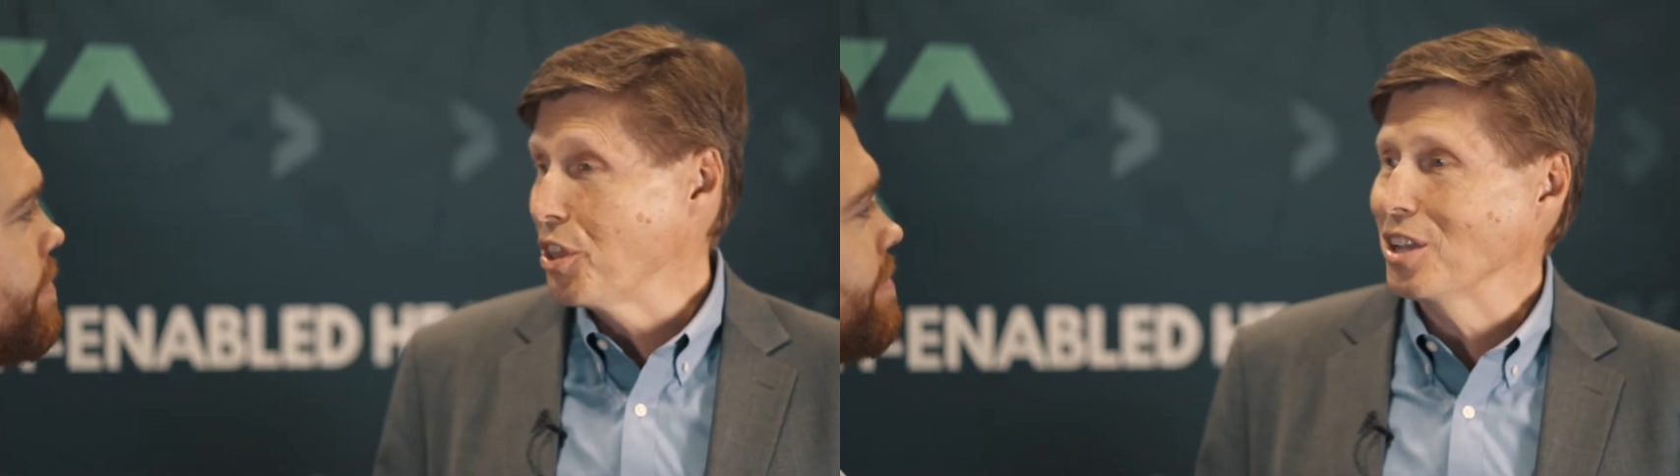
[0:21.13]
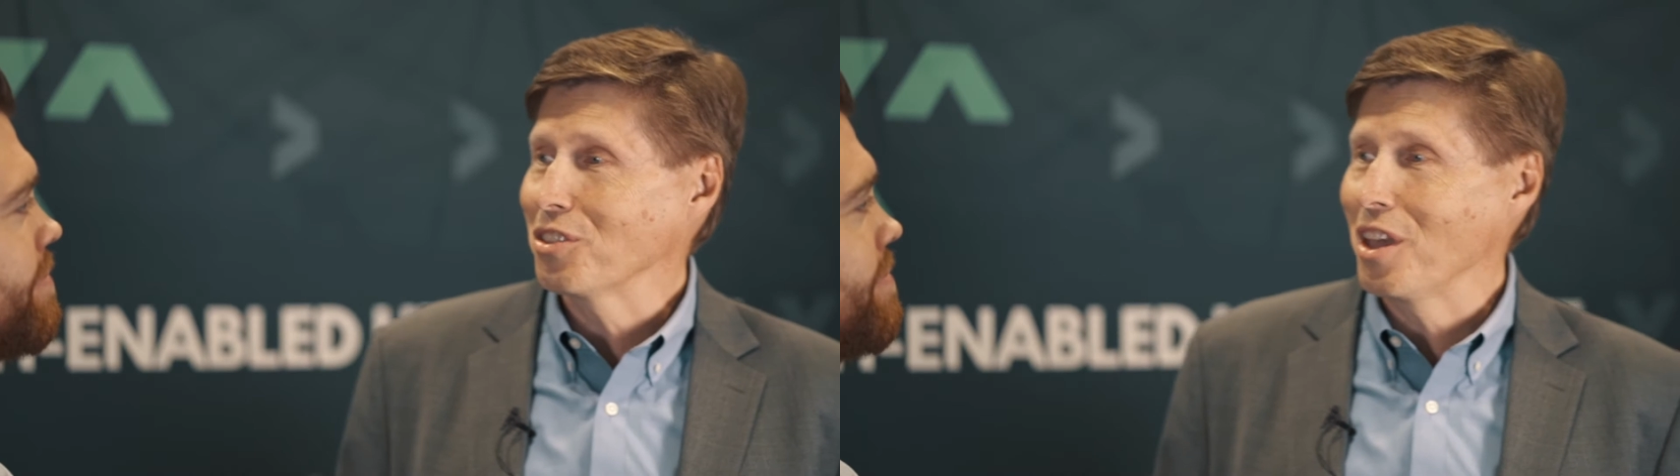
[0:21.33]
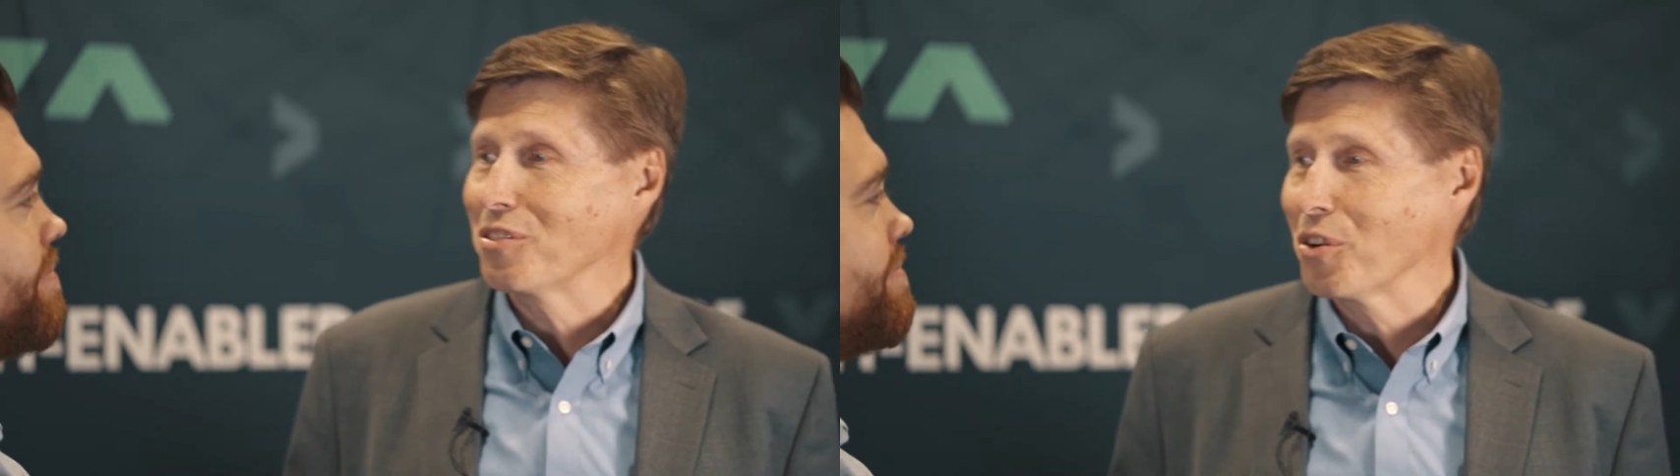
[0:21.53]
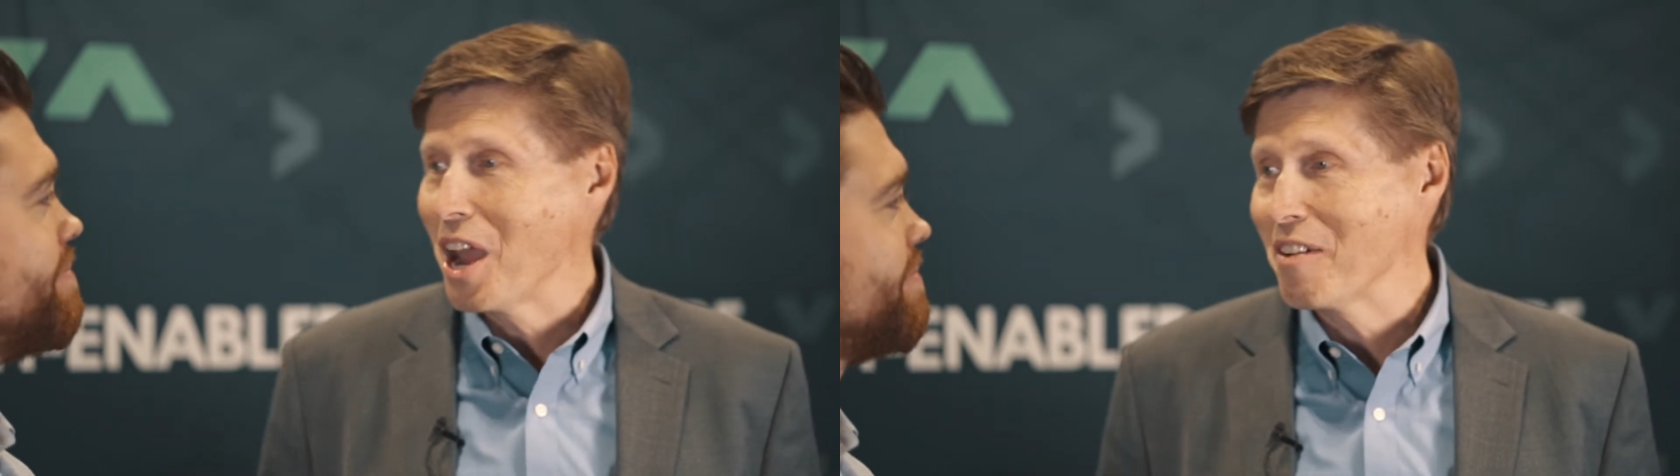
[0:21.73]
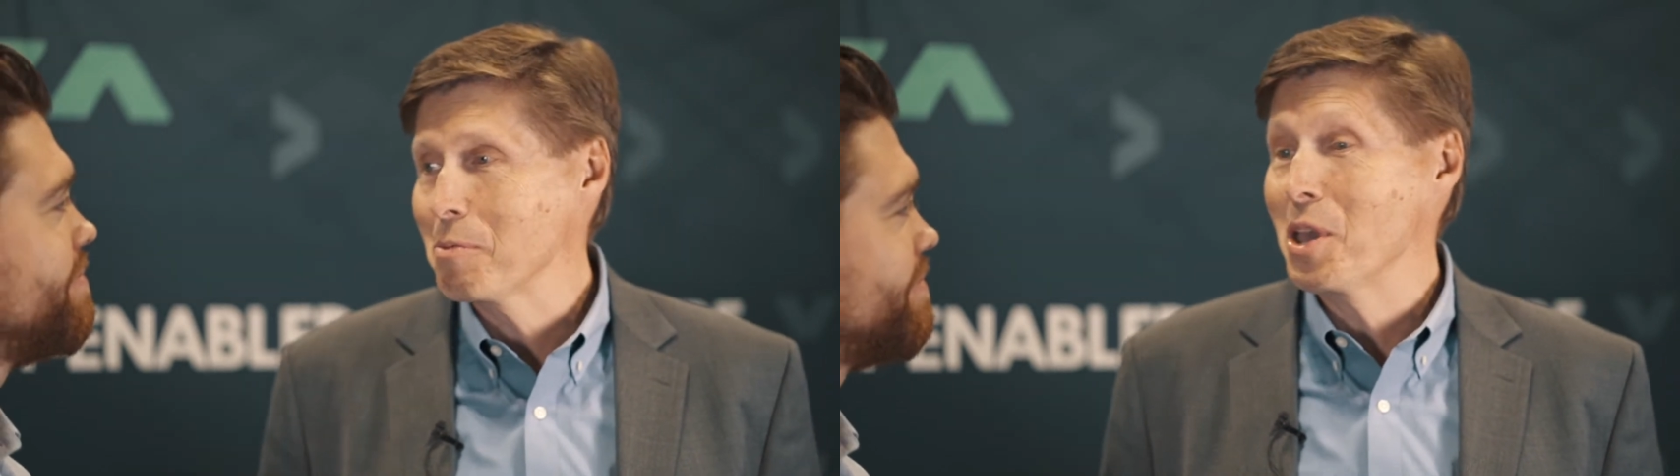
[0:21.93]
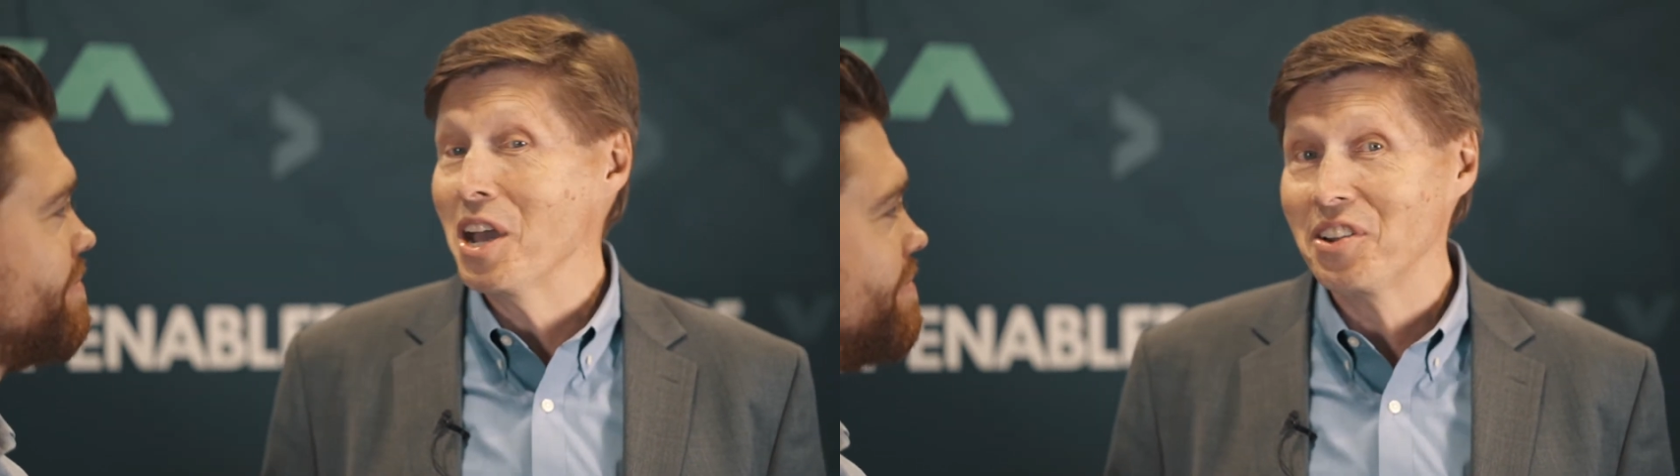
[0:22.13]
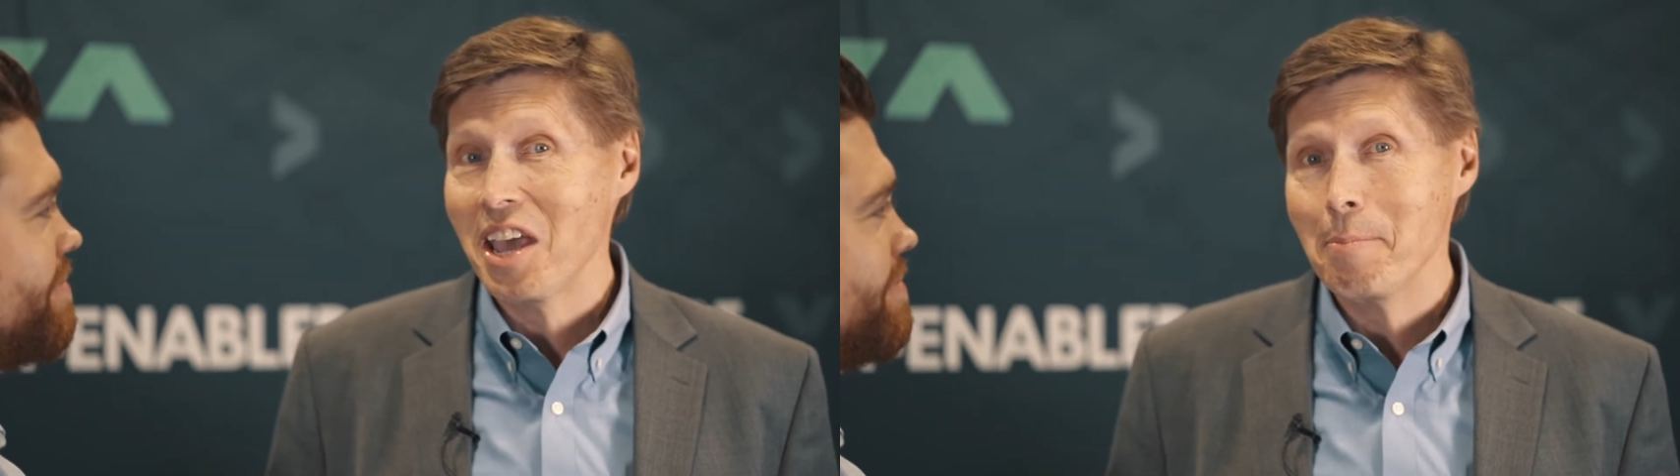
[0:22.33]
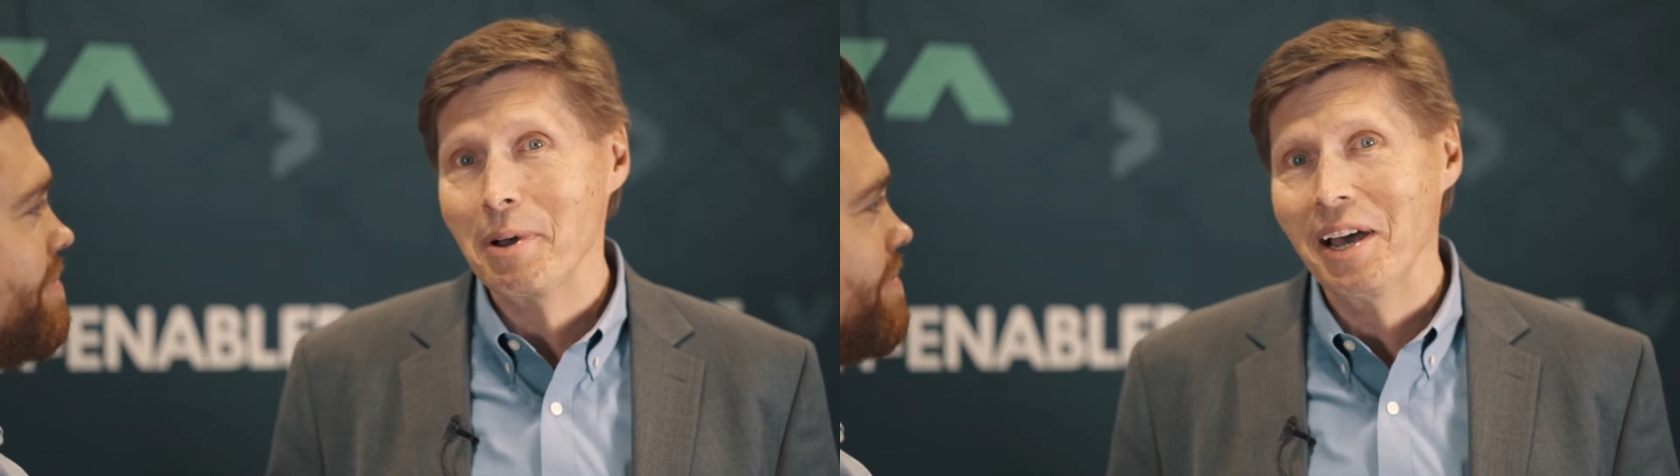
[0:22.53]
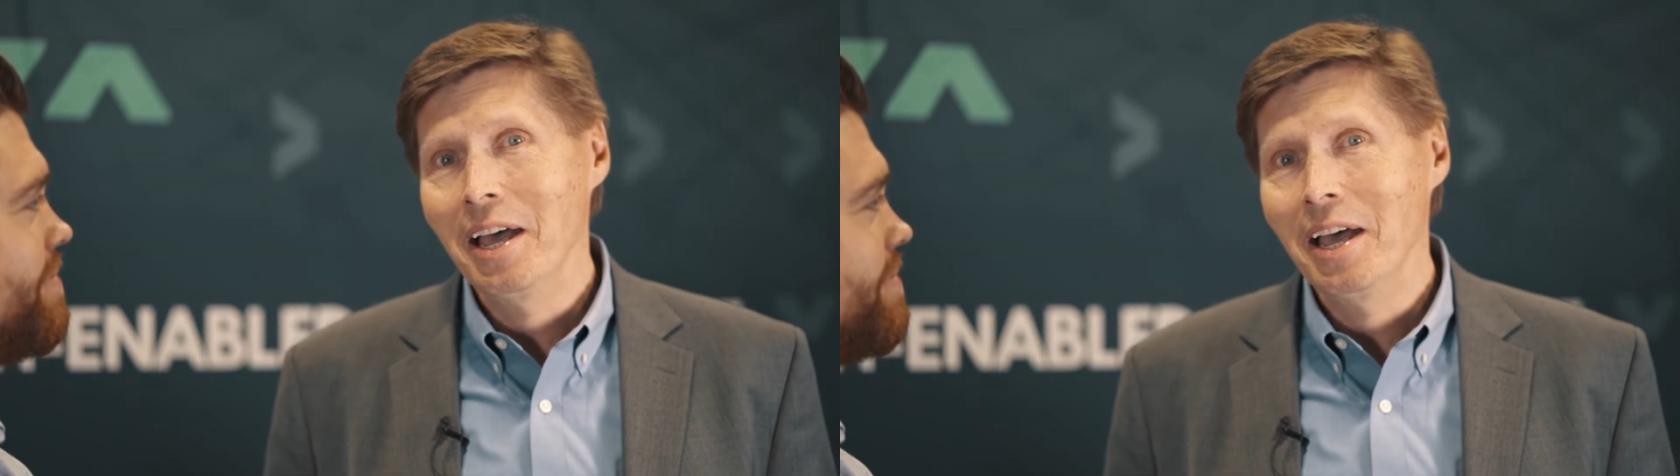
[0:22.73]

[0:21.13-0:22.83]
and thanks for having me on tape.